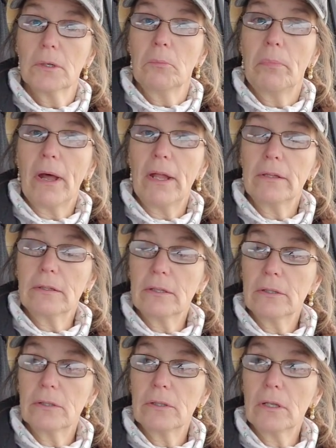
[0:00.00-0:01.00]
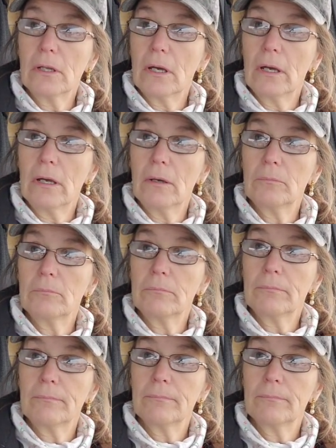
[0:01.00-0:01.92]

but um,